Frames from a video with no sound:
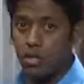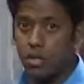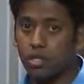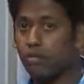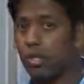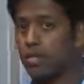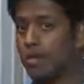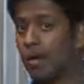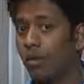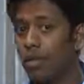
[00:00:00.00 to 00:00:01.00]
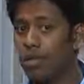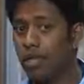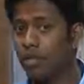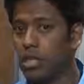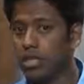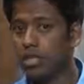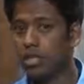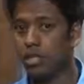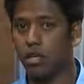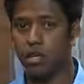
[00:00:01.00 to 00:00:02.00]
This means that we're
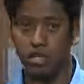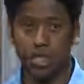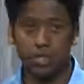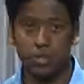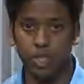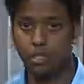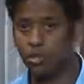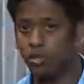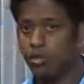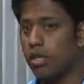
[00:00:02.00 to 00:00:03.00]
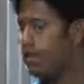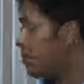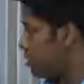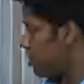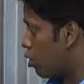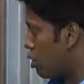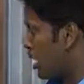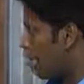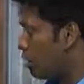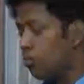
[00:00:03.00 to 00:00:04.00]
increasing our earnings potential as the months go
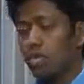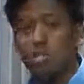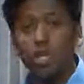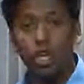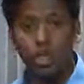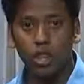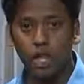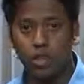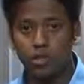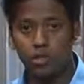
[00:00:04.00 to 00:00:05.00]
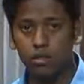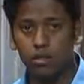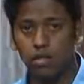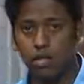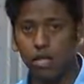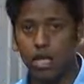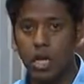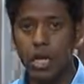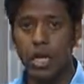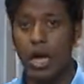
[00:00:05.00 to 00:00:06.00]
by, which is a good thing.
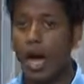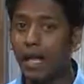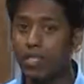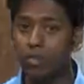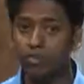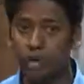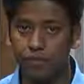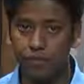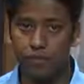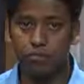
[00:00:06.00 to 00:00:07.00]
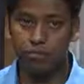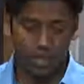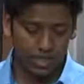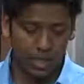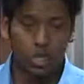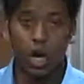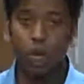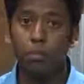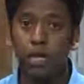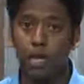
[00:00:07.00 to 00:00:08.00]
Now, actual revenue is a
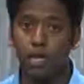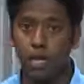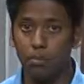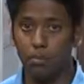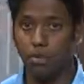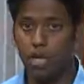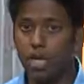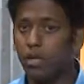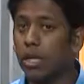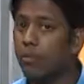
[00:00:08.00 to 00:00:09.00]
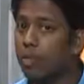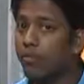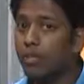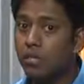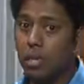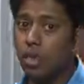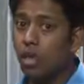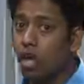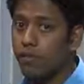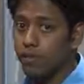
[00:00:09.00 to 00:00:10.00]
complicated number that can be affected by a
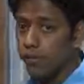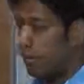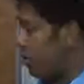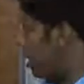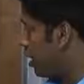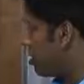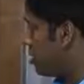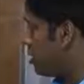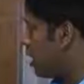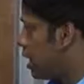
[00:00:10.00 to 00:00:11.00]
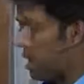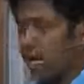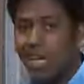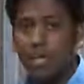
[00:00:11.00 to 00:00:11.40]
lot of different things. It